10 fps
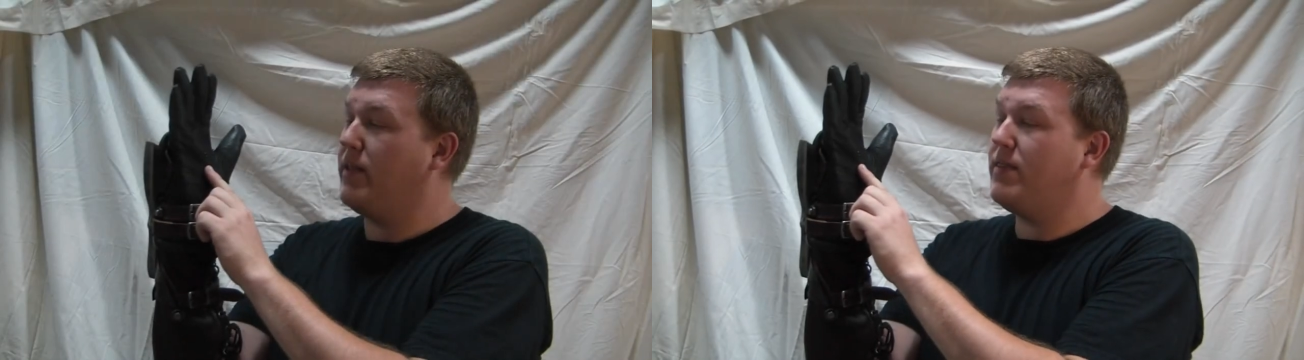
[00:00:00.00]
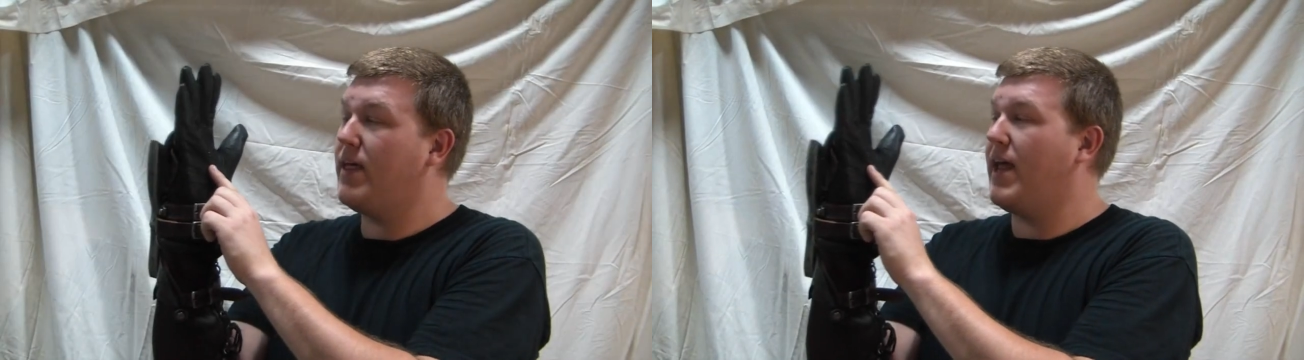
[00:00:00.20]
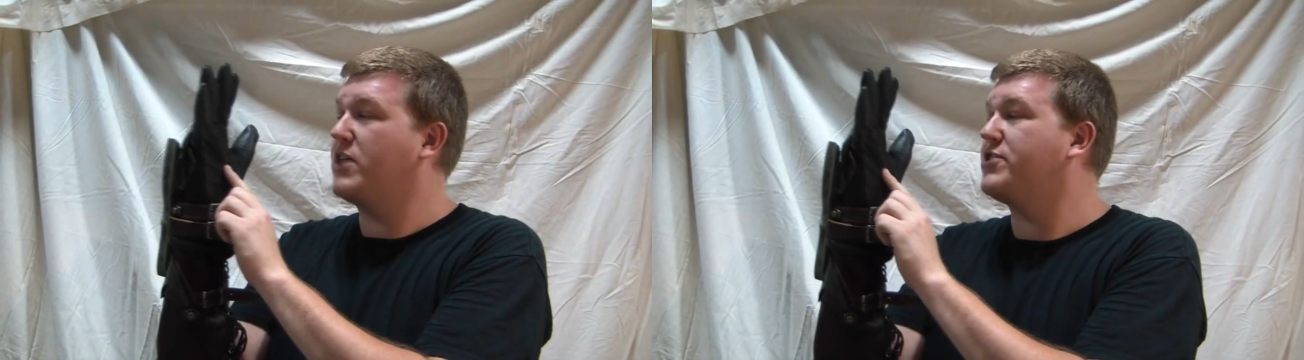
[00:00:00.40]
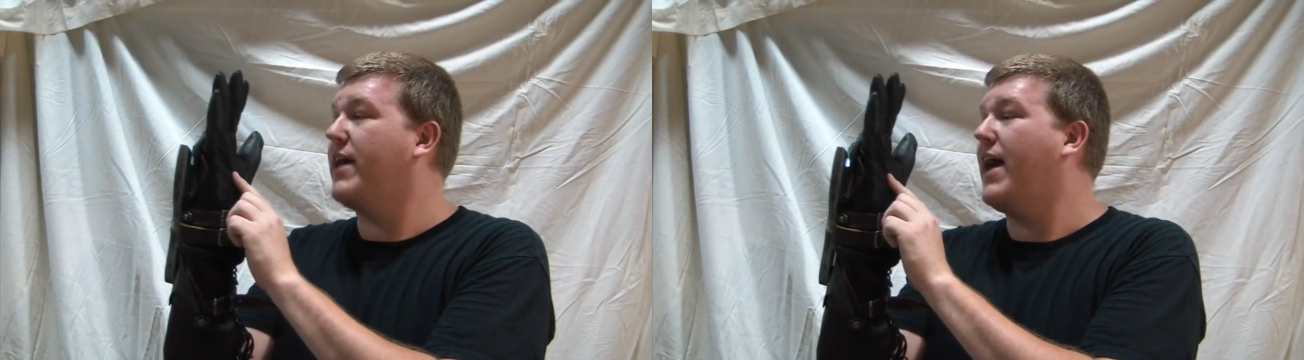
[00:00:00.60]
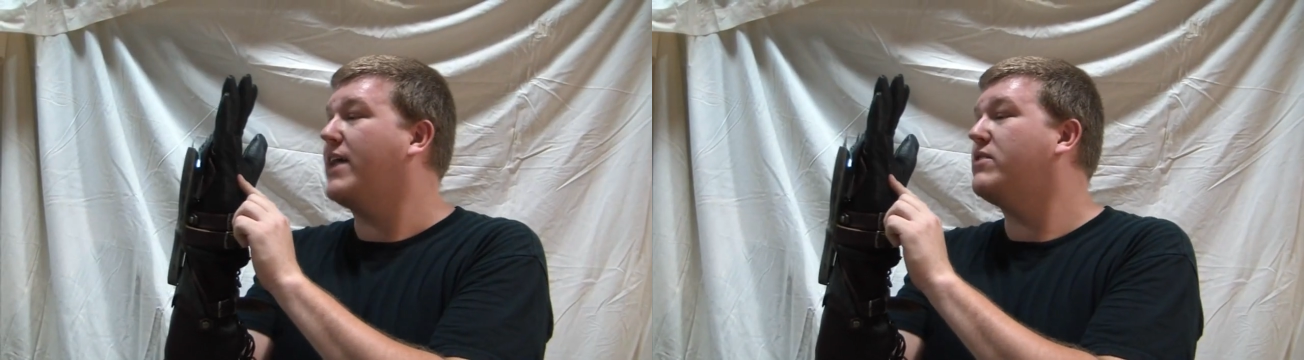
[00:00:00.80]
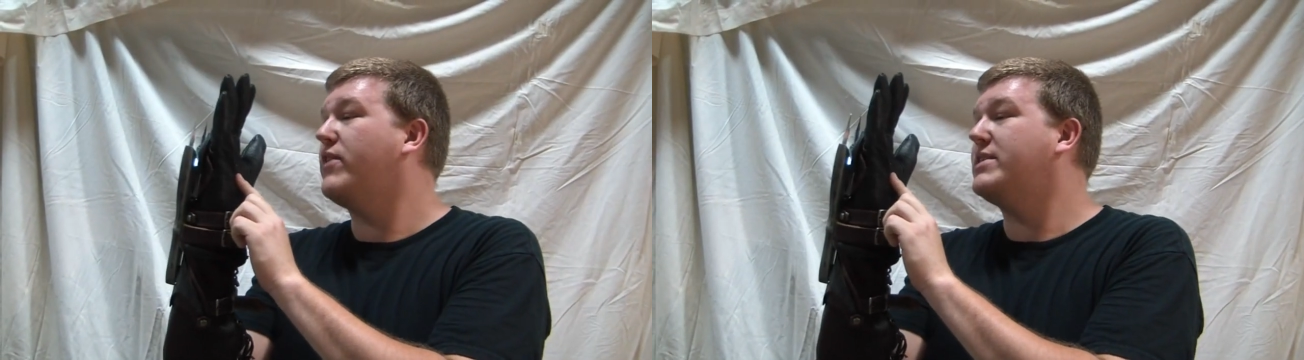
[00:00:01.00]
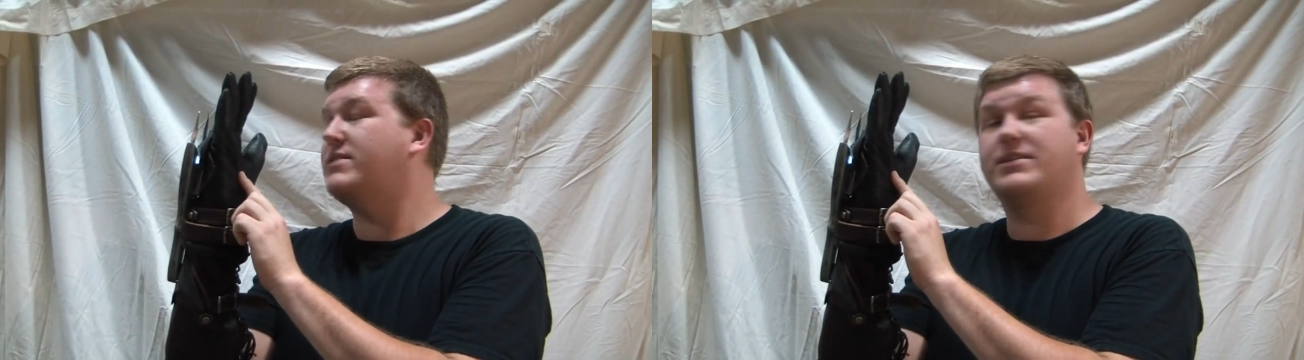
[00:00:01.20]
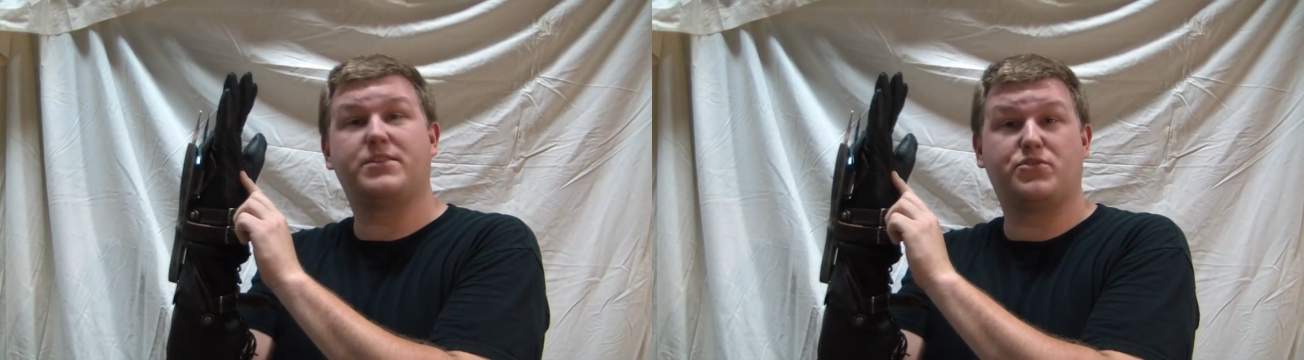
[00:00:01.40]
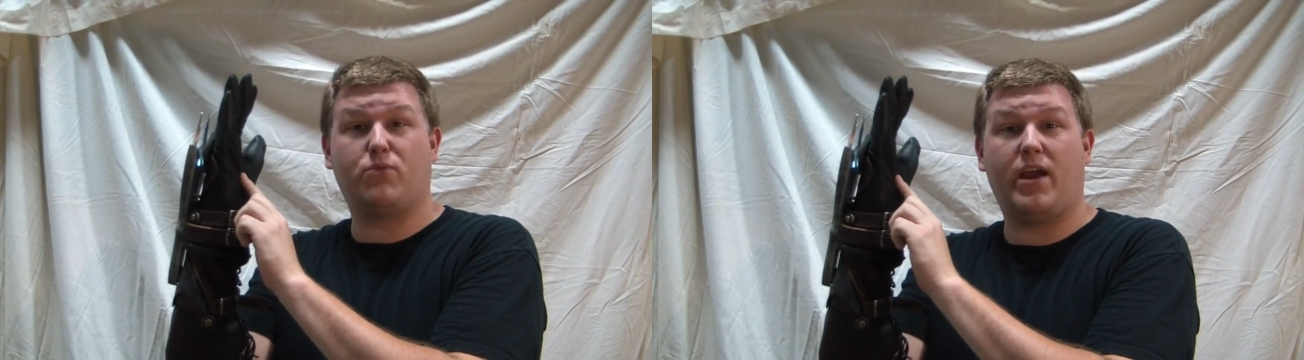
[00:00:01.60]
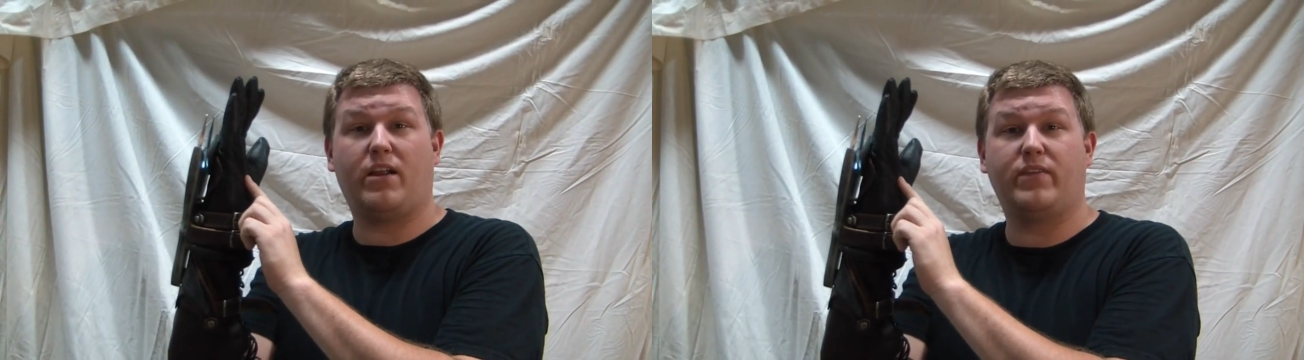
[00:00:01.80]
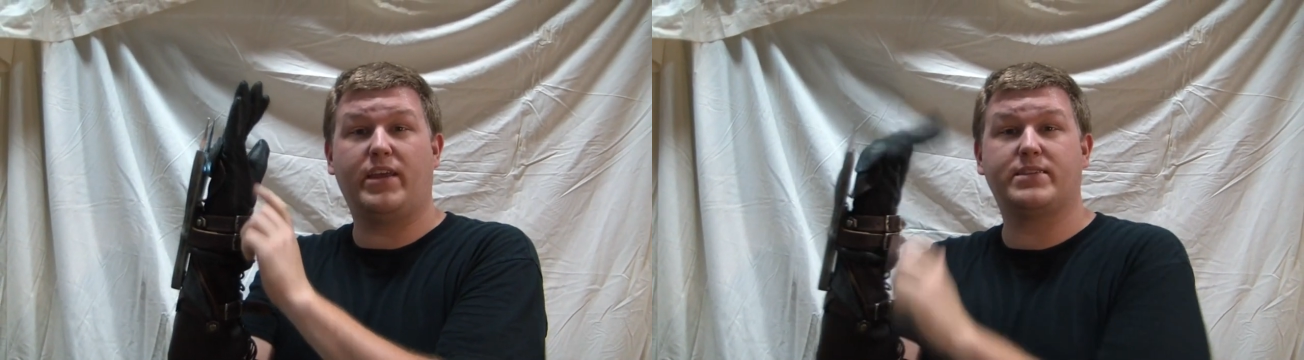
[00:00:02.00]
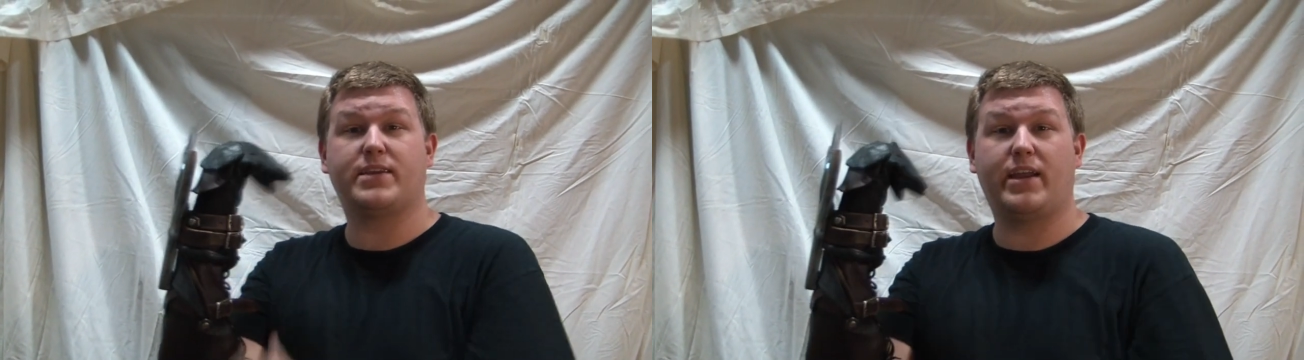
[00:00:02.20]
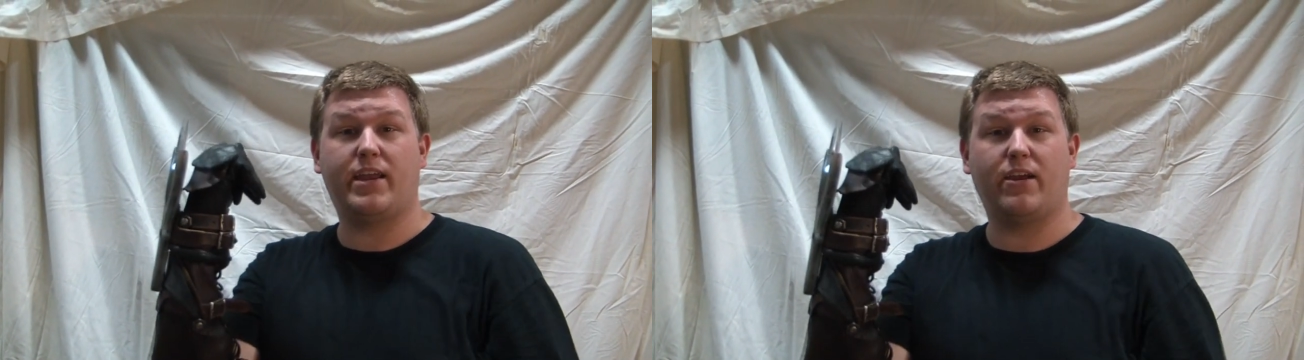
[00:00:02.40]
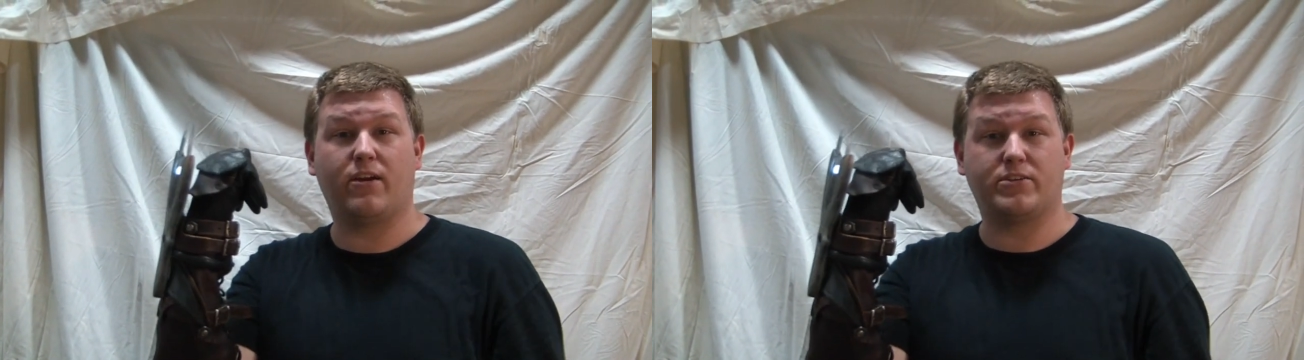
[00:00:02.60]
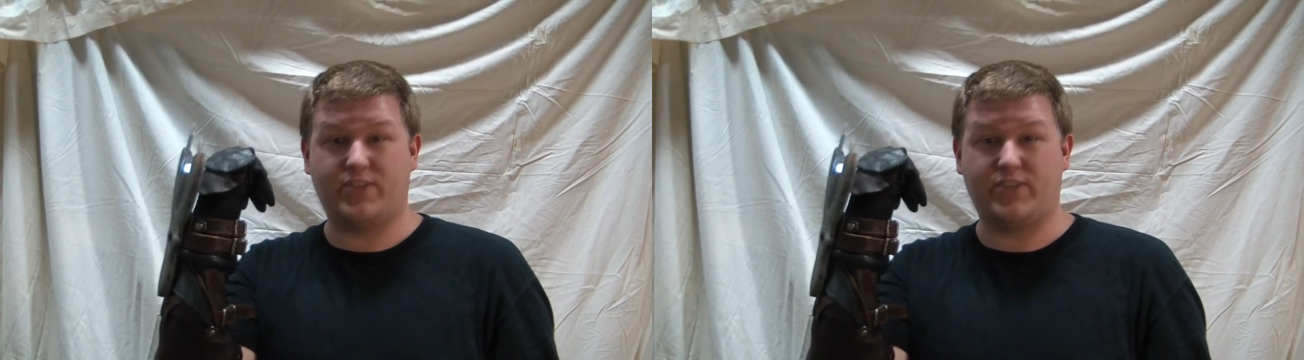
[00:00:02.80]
button that actually activates this is right on the inside here.